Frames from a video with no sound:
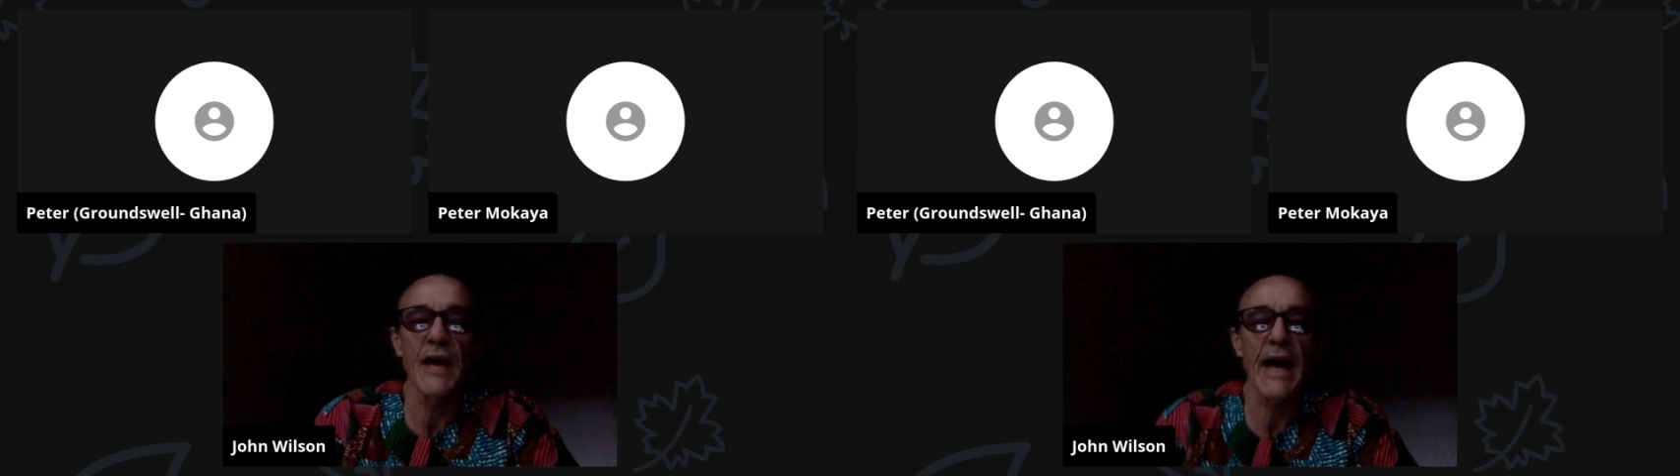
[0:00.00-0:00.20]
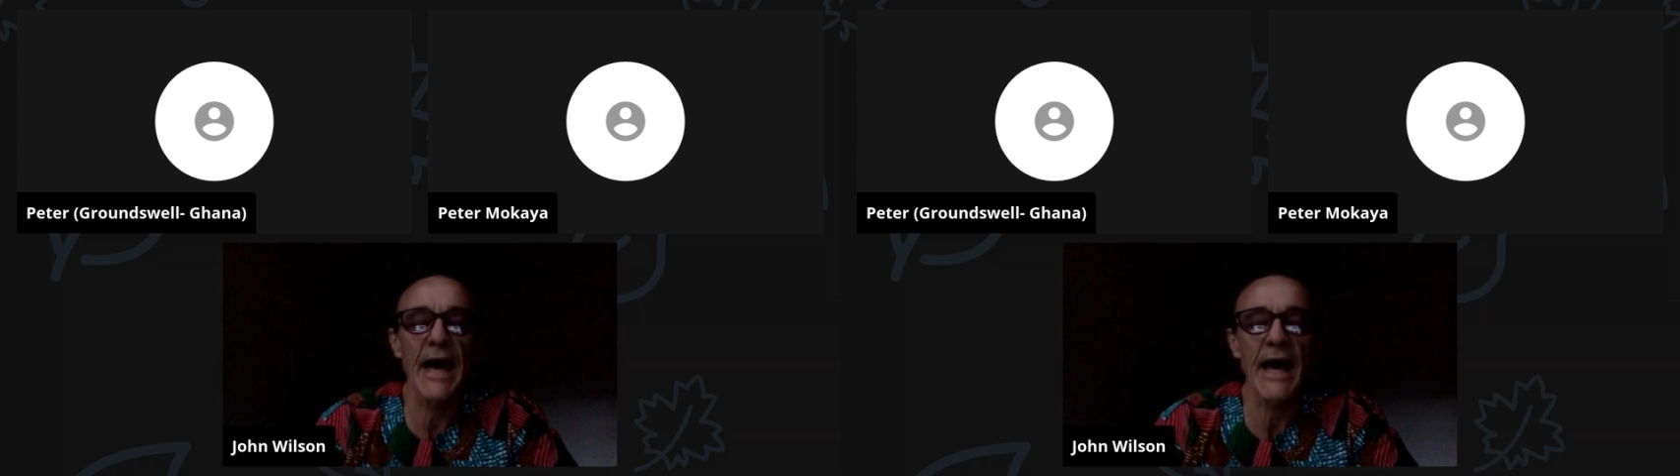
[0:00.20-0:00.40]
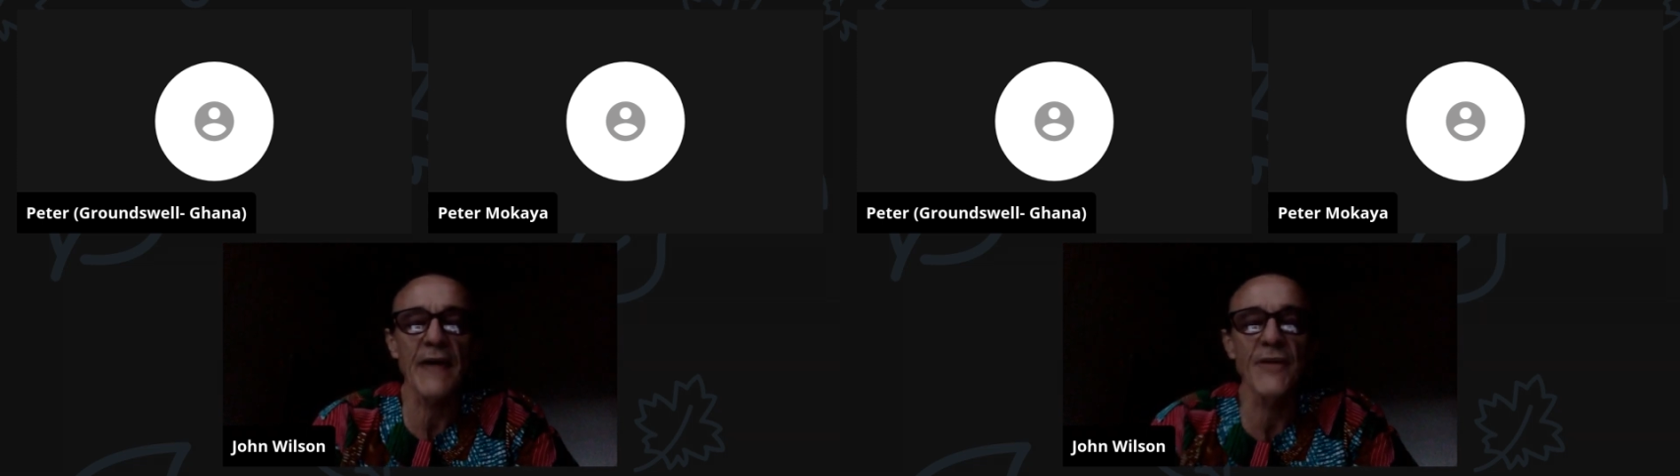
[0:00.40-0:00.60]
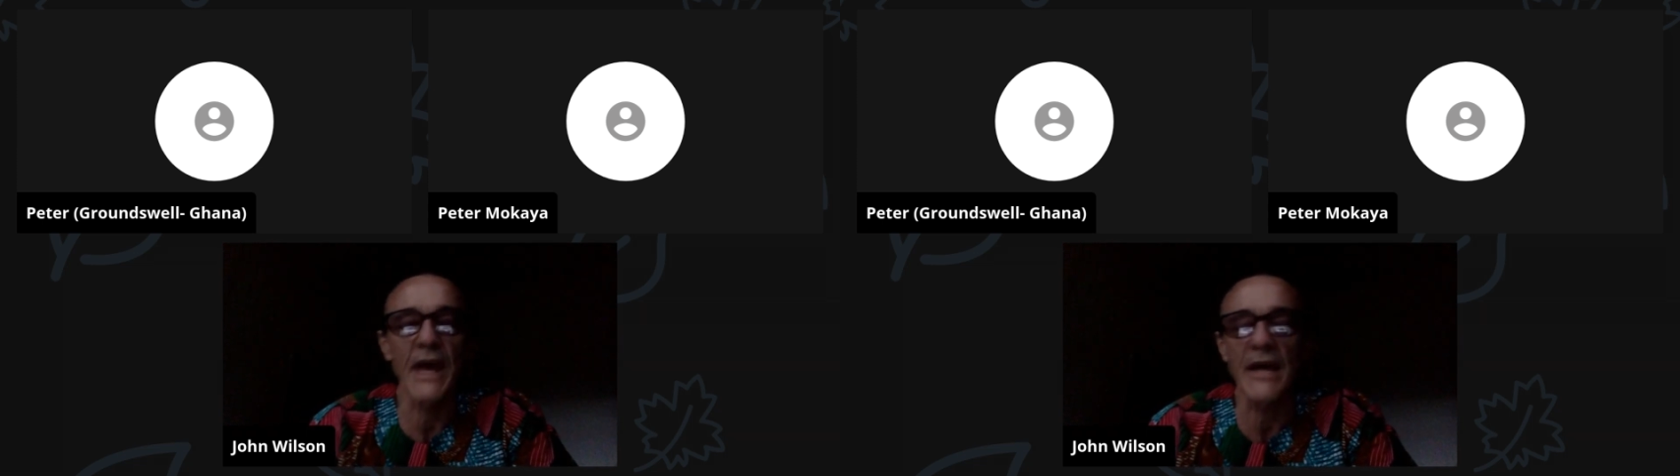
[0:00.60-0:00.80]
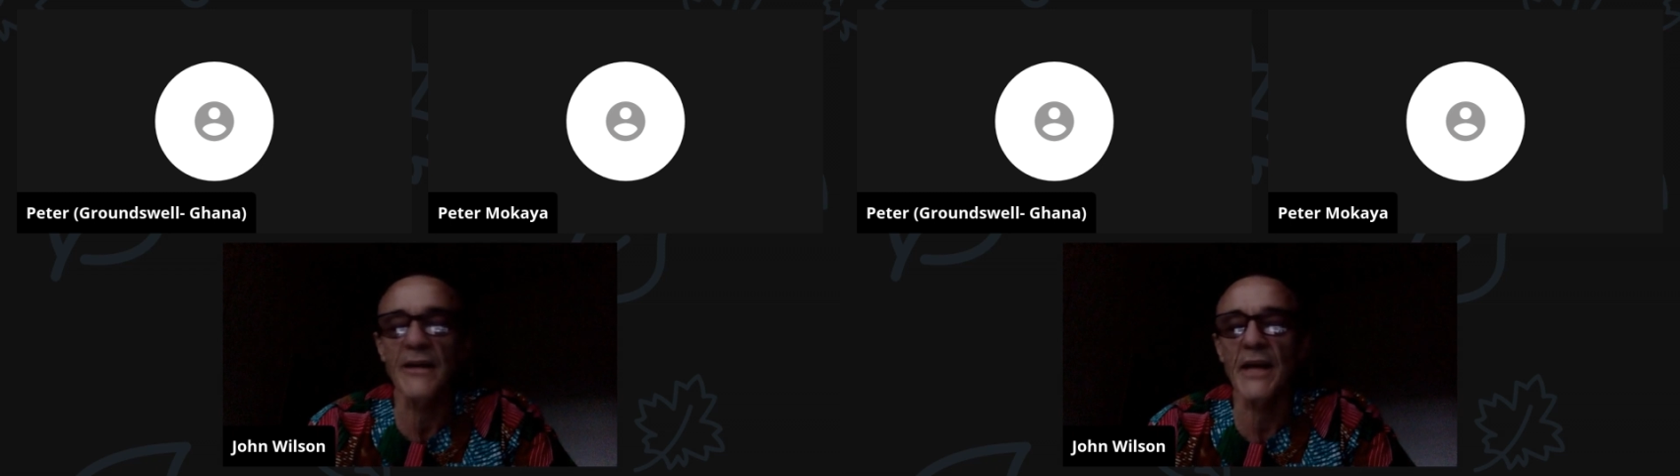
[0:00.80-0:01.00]
add
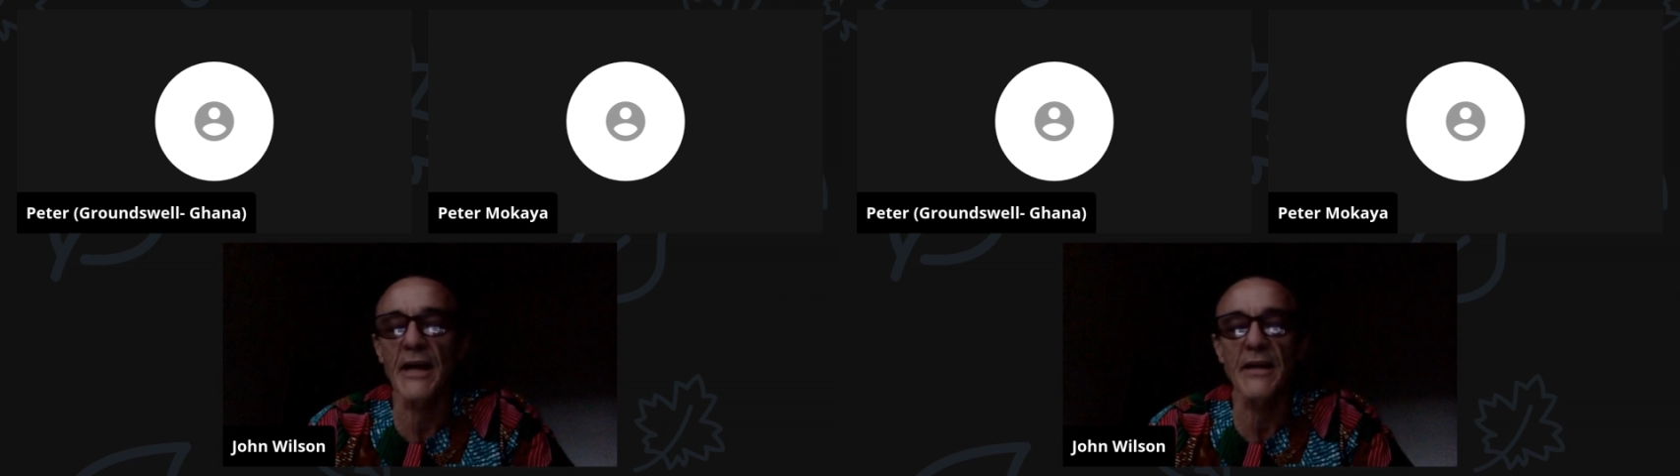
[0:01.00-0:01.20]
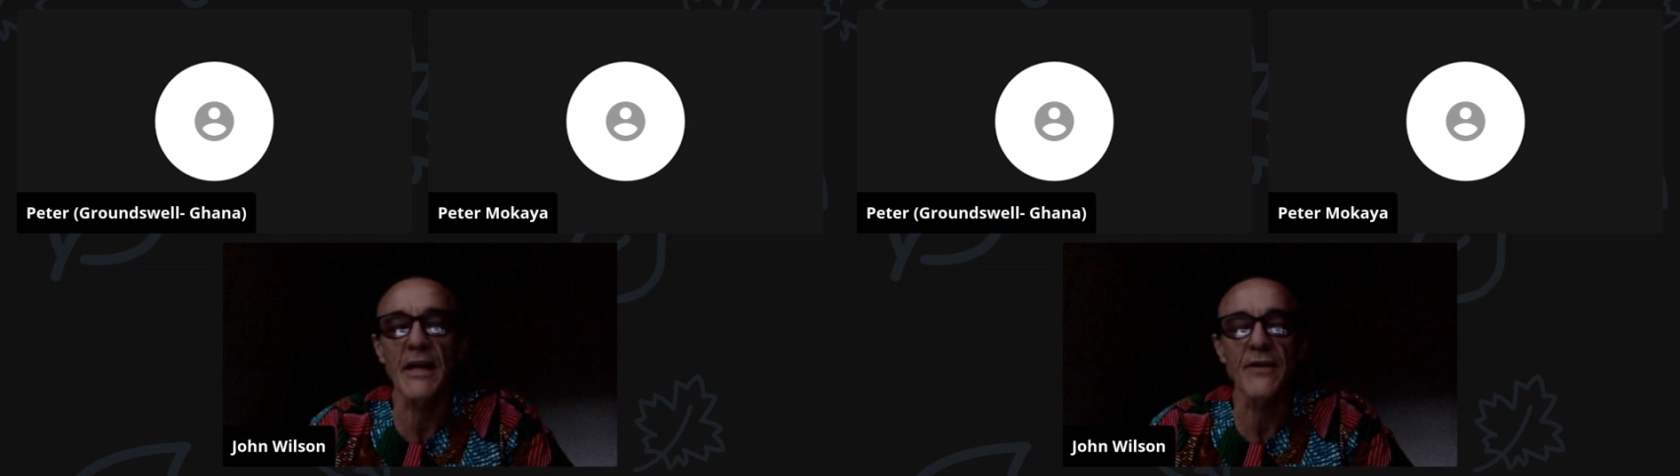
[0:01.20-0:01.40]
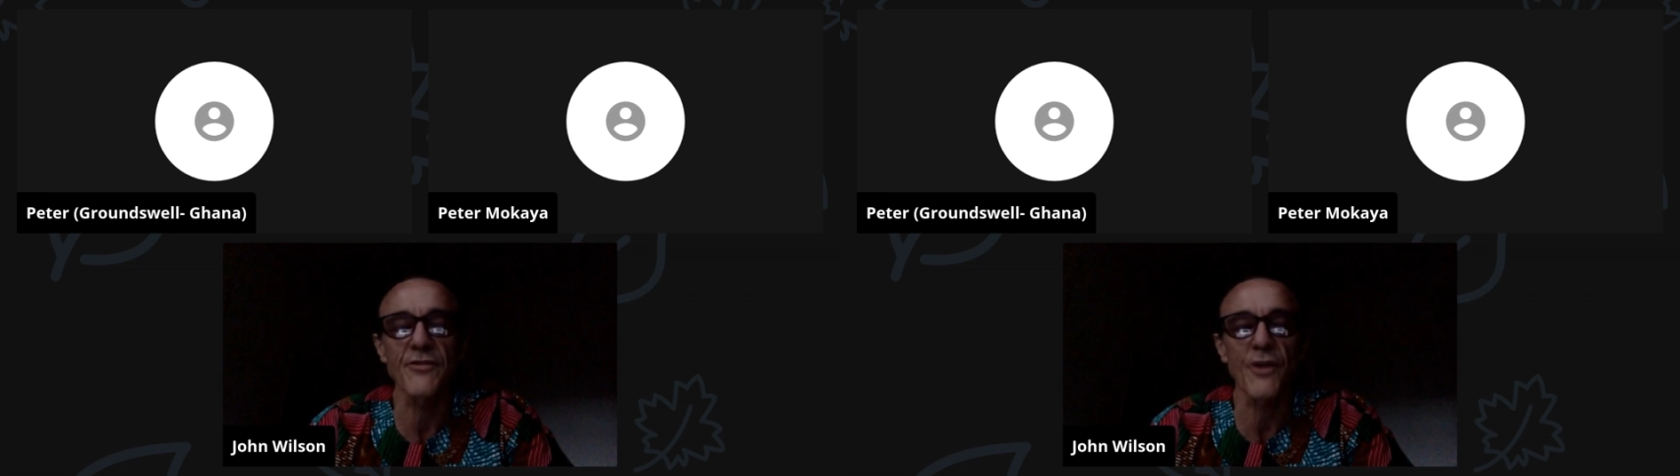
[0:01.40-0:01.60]
and